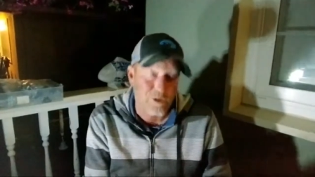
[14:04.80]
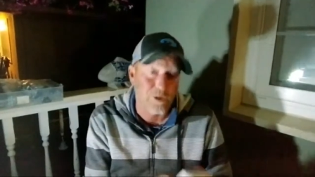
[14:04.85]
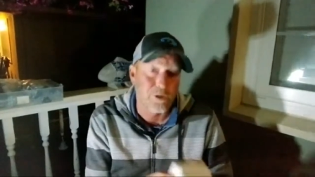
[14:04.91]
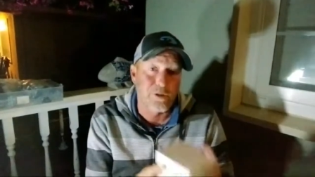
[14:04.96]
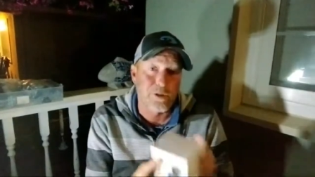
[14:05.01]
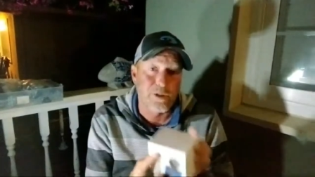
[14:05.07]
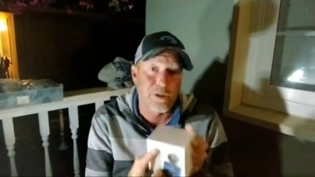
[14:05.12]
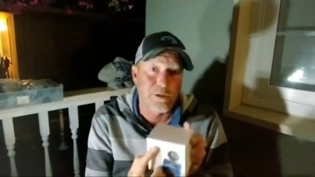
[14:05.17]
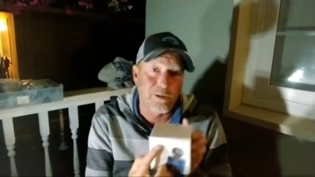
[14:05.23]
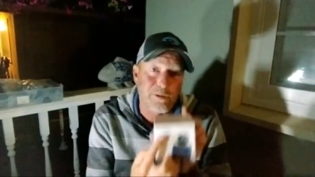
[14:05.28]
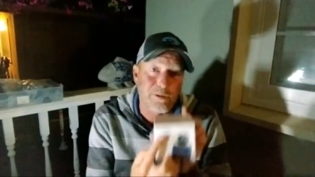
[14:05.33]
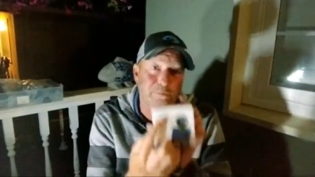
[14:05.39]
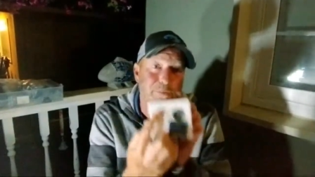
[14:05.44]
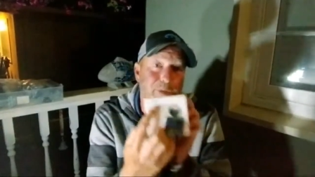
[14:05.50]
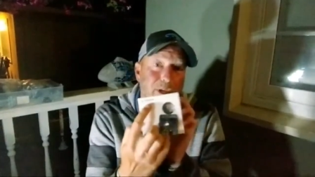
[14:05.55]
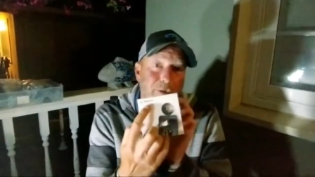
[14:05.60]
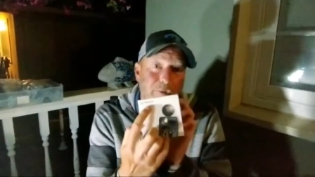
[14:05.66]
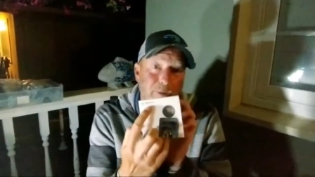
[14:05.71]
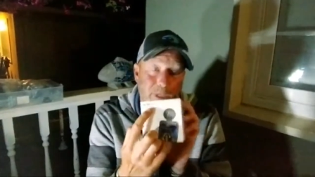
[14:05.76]
showed you.
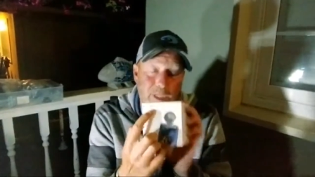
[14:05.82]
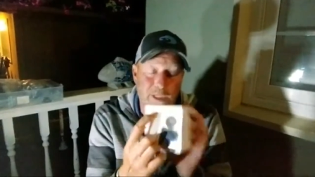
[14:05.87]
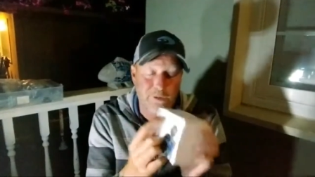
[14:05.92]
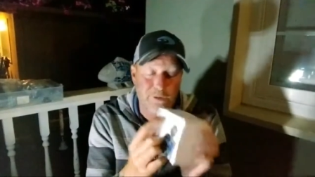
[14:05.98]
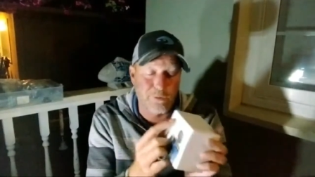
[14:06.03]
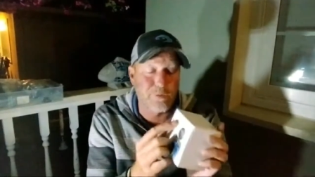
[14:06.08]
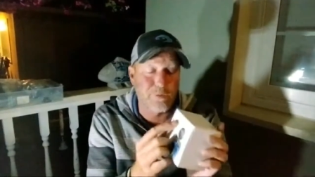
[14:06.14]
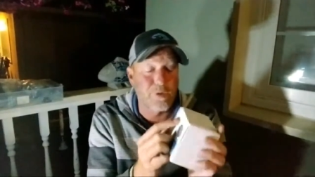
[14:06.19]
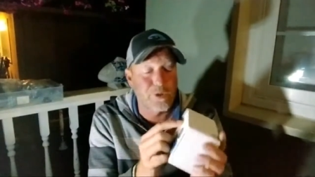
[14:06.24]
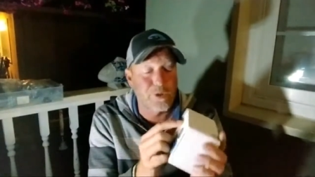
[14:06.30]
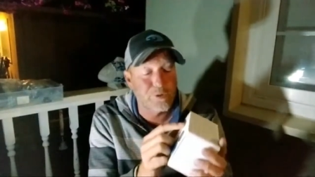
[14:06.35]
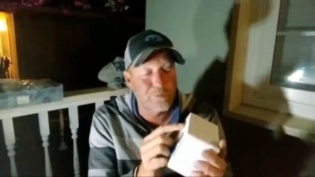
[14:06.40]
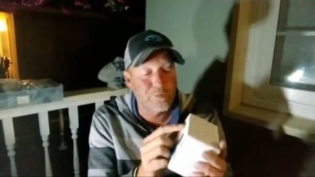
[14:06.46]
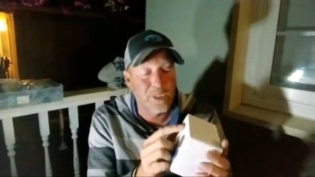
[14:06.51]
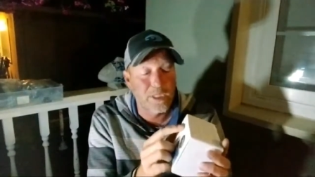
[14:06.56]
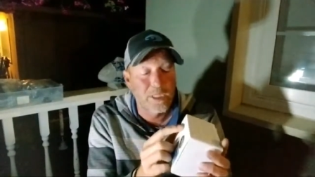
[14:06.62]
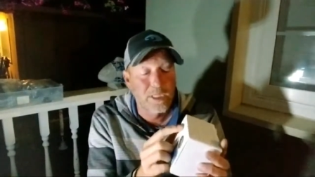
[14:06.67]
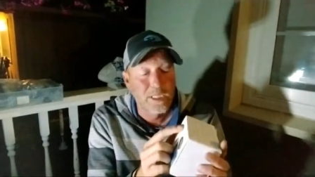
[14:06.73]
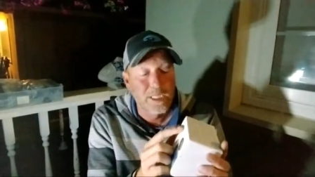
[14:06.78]
It's reversed,
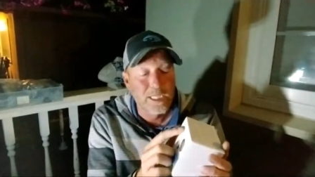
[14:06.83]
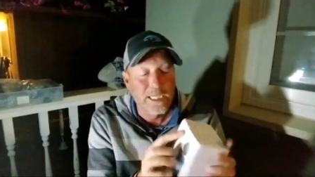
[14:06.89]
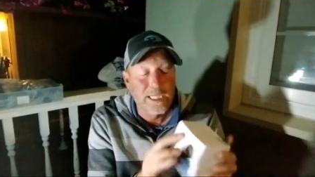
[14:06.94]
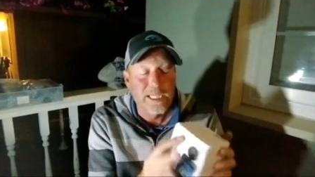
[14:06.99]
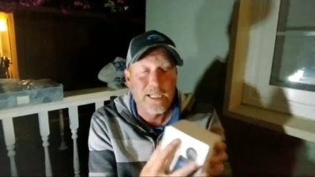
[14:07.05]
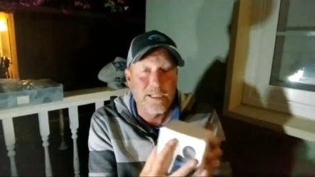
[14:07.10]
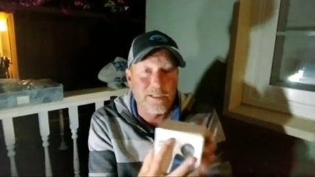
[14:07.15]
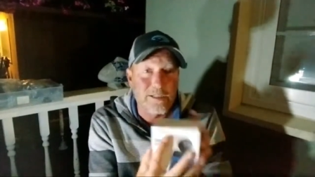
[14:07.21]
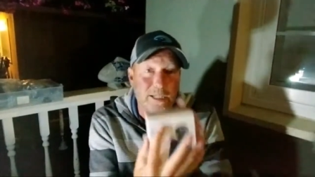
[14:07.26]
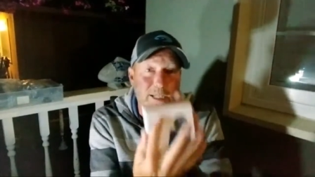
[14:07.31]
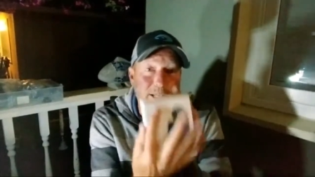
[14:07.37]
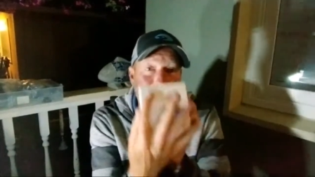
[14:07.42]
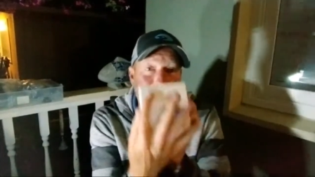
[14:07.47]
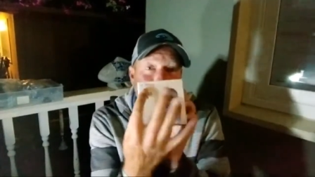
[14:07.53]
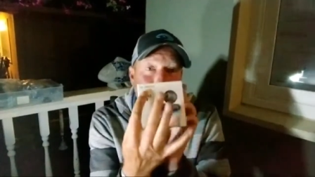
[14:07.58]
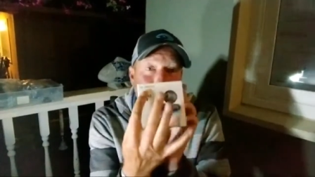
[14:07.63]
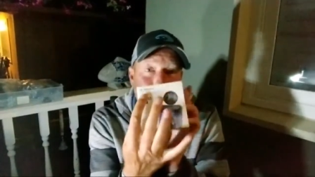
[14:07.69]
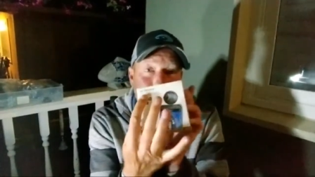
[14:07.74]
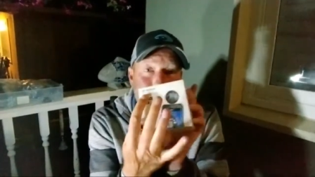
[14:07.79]
but it's the
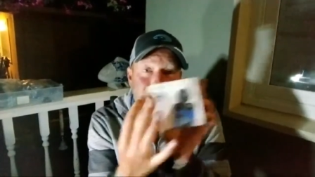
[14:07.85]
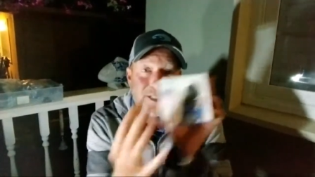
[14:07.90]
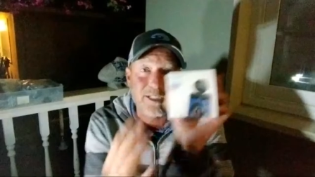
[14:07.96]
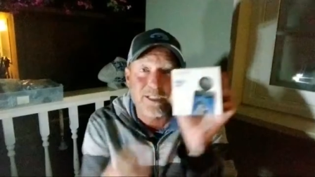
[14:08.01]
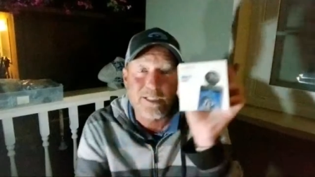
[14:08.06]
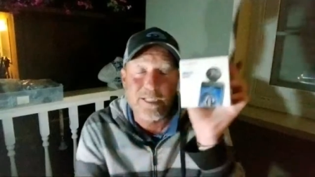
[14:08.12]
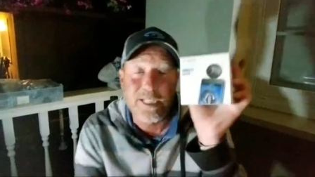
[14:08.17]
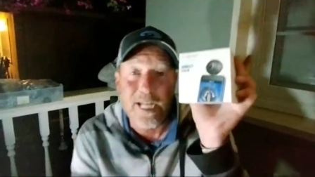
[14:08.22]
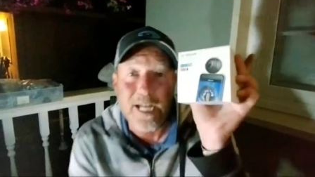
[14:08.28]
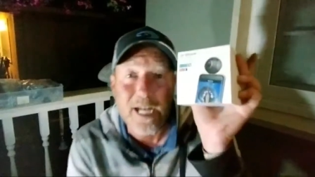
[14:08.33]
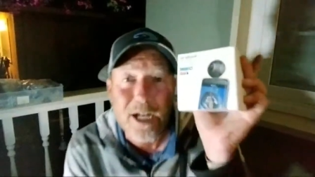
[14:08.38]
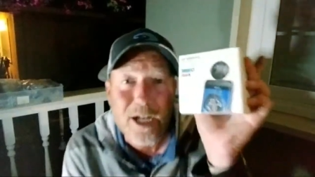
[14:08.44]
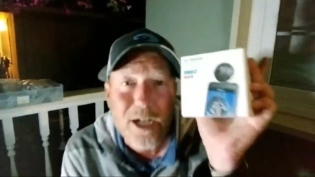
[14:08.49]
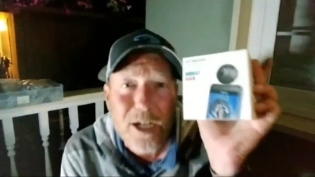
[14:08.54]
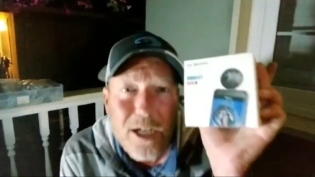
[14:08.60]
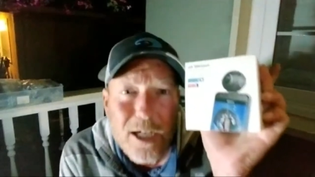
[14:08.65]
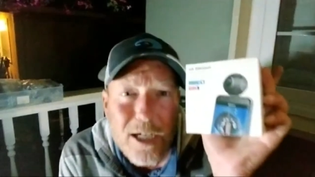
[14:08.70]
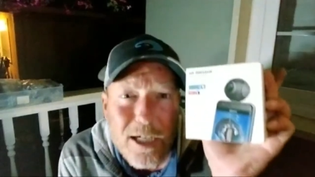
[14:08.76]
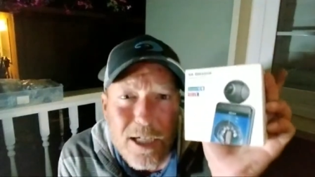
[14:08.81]
Insta 360
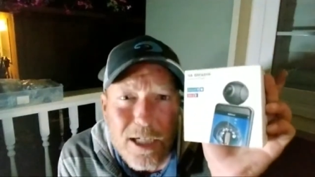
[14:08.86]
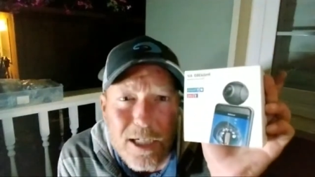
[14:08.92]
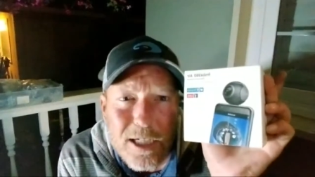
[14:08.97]
Air,